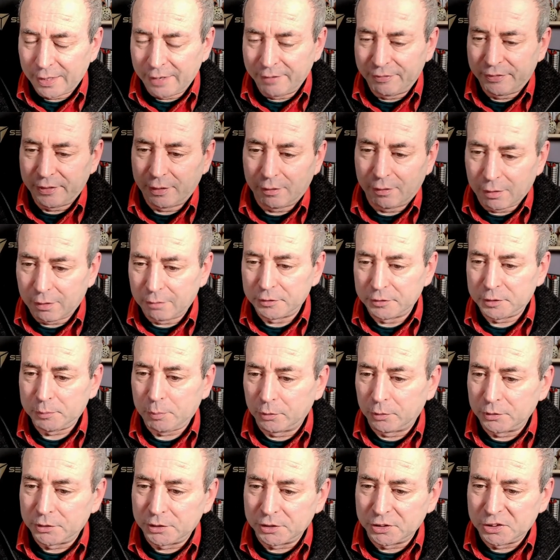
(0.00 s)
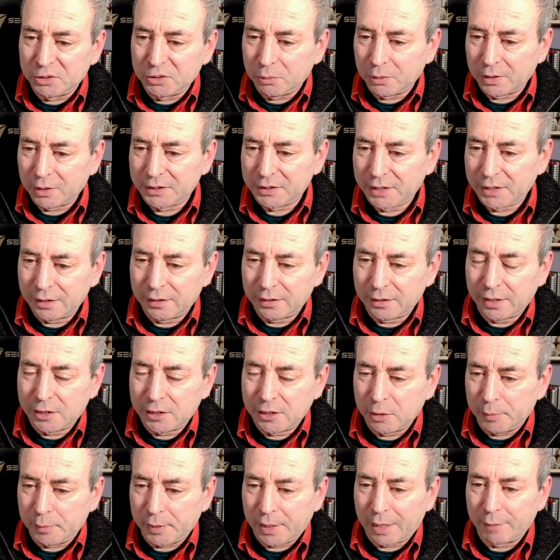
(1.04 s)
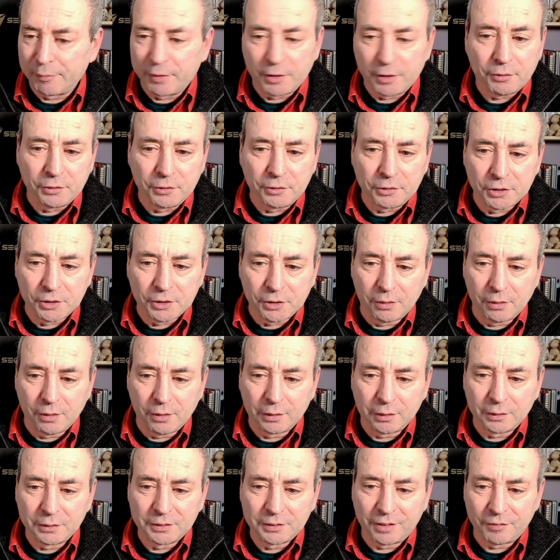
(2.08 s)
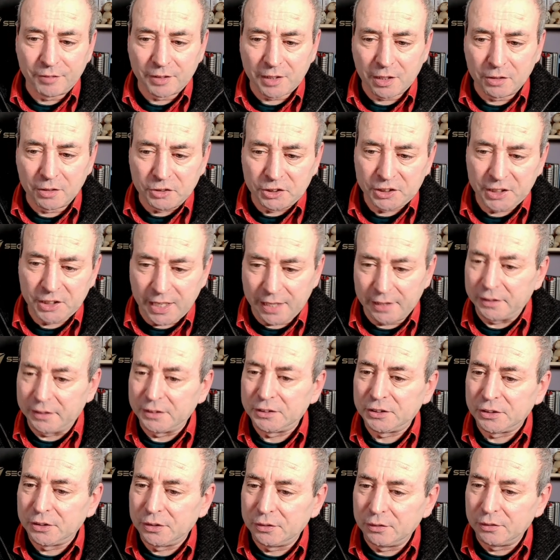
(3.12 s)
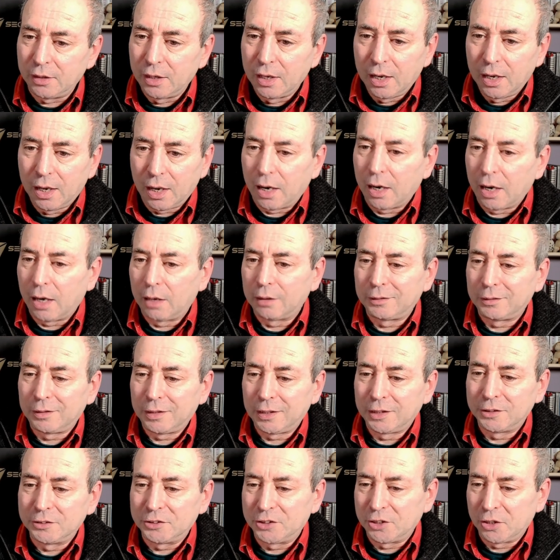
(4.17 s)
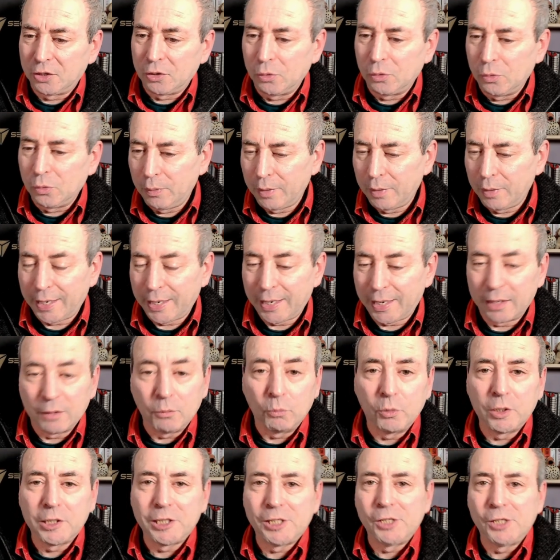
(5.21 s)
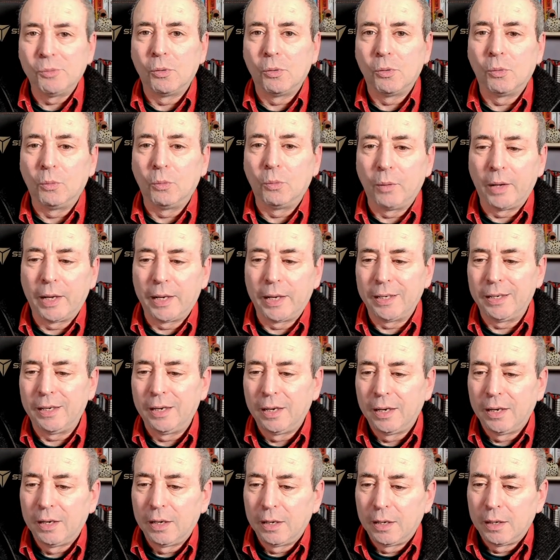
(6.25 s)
If there are responses to what I said, they should be coming through soon. So if I don't see any soon, I'll close the call and wish you all a